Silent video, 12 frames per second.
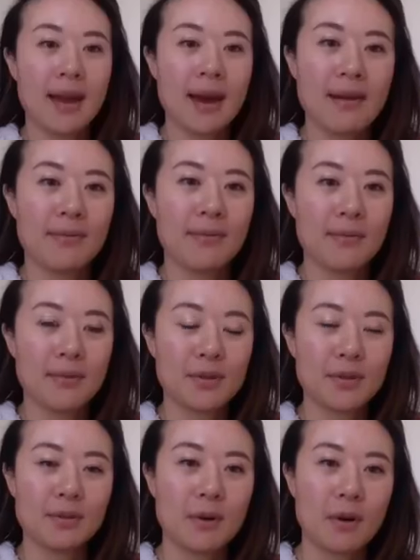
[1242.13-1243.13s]
have
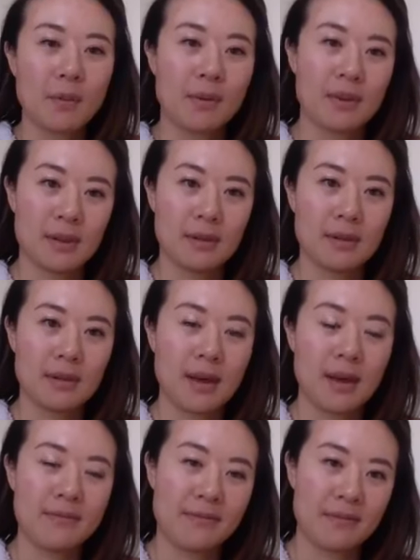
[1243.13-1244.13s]
two horrible
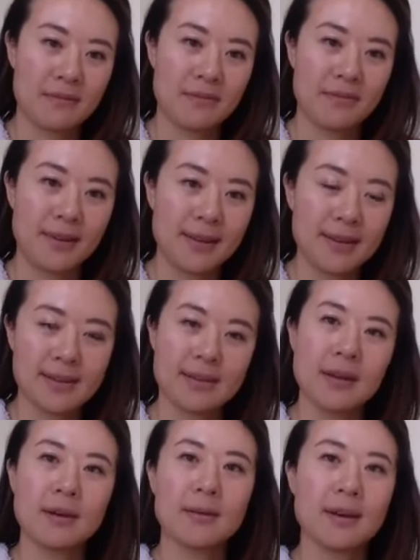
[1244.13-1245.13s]
left feet,
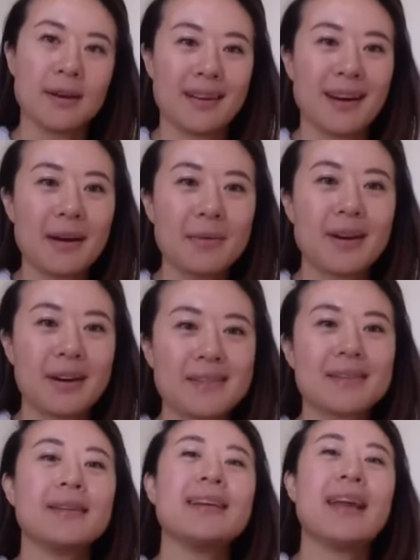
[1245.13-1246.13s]
so I would
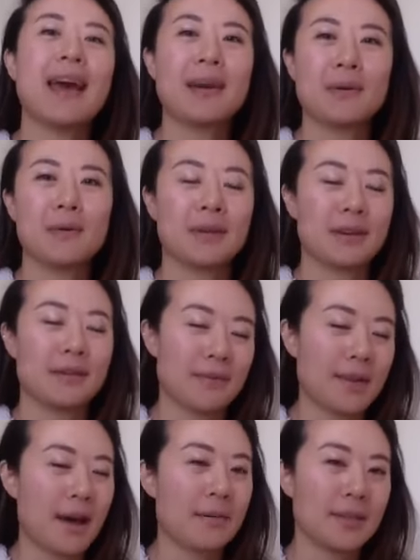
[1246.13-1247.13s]
also need hand holding for
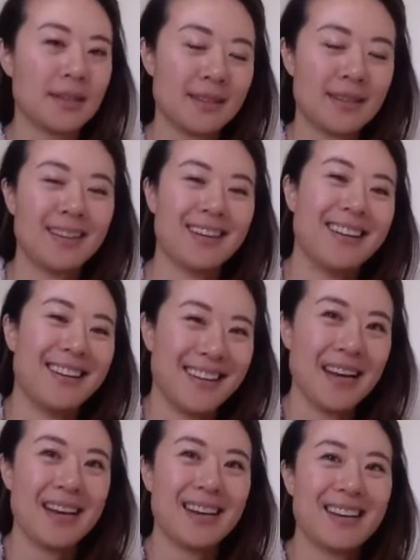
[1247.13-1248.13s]
that one.
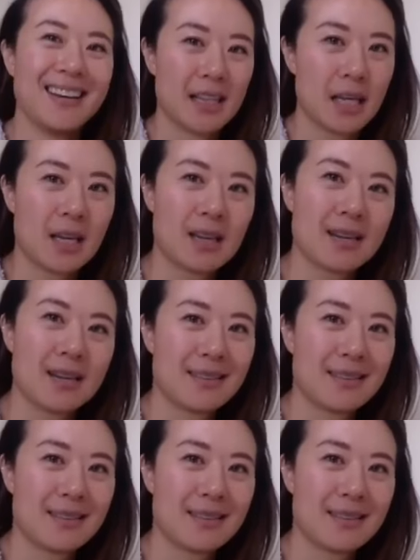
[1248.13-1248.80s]
Like,